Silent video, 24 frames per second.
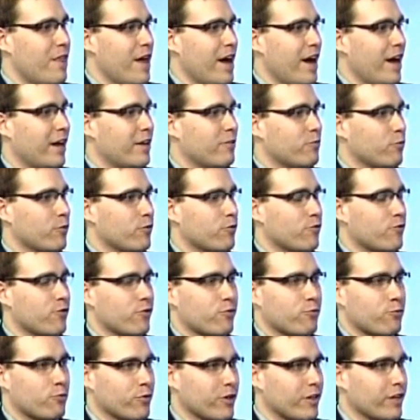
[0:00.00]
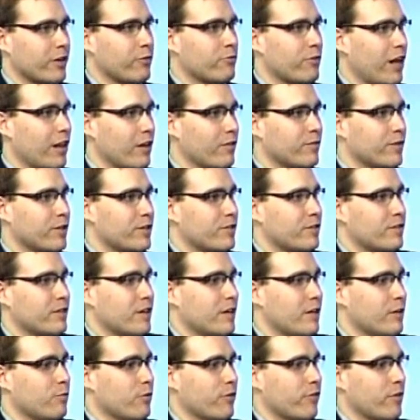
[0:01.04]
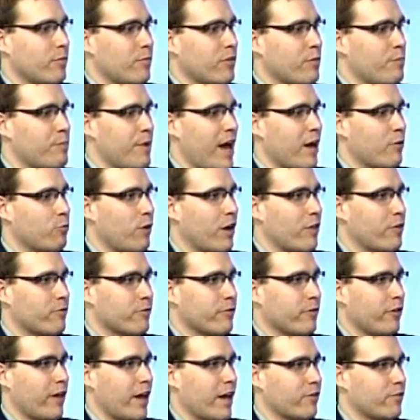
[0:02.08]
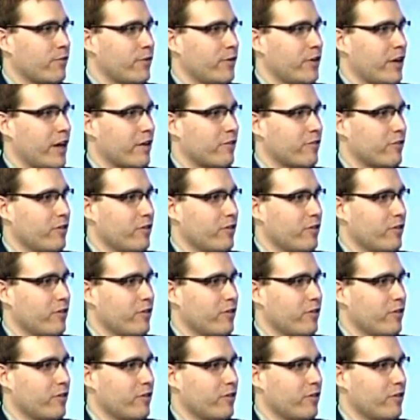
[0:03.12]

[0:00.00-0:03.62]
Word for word: that was just really relevant uh, with some of the bad weather in the last few